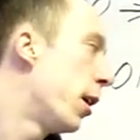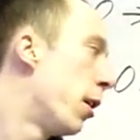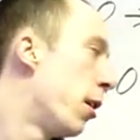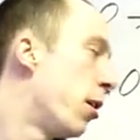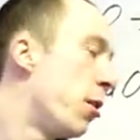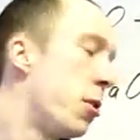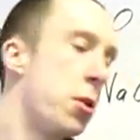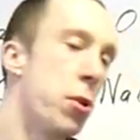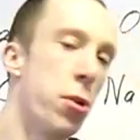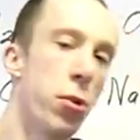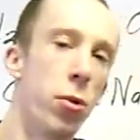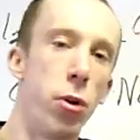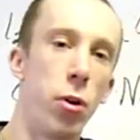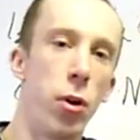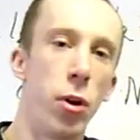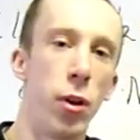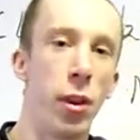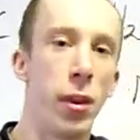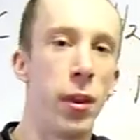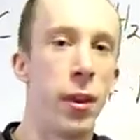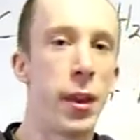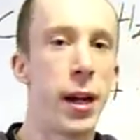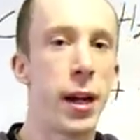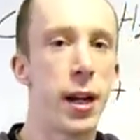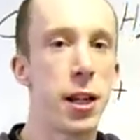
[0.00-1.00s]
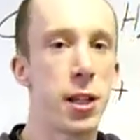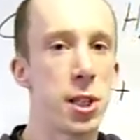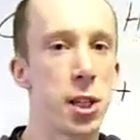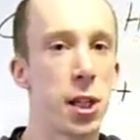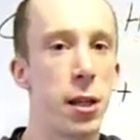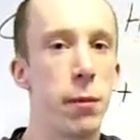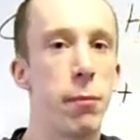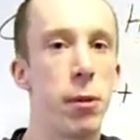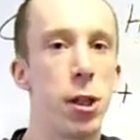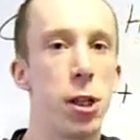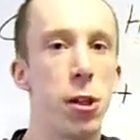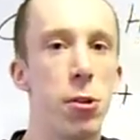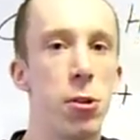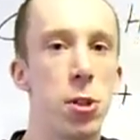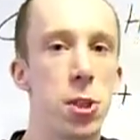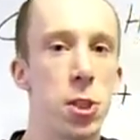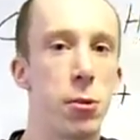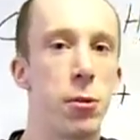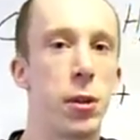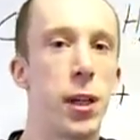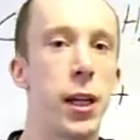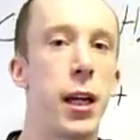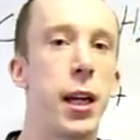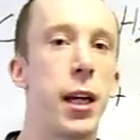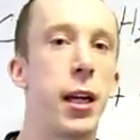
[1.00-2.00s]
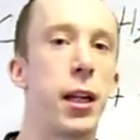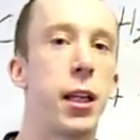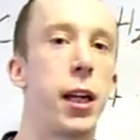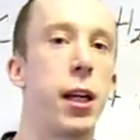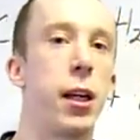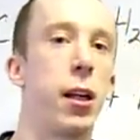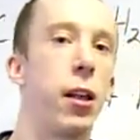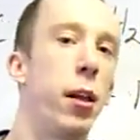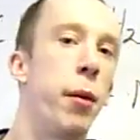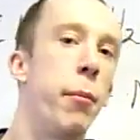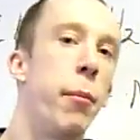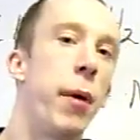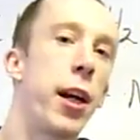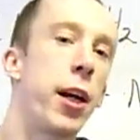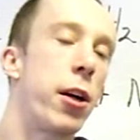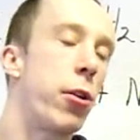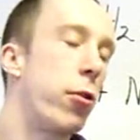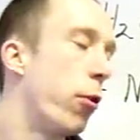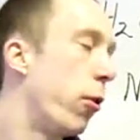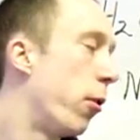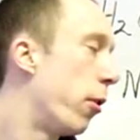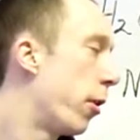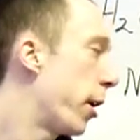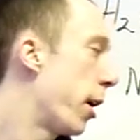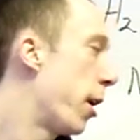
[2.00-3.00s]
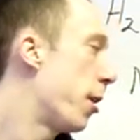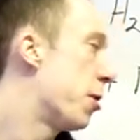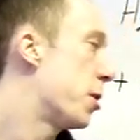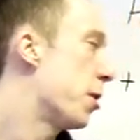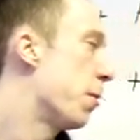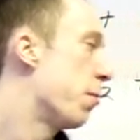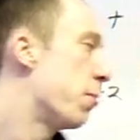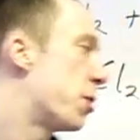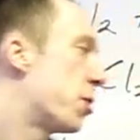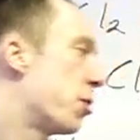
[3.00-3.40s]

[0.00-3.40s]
So that can be used to again kill the microorganisms.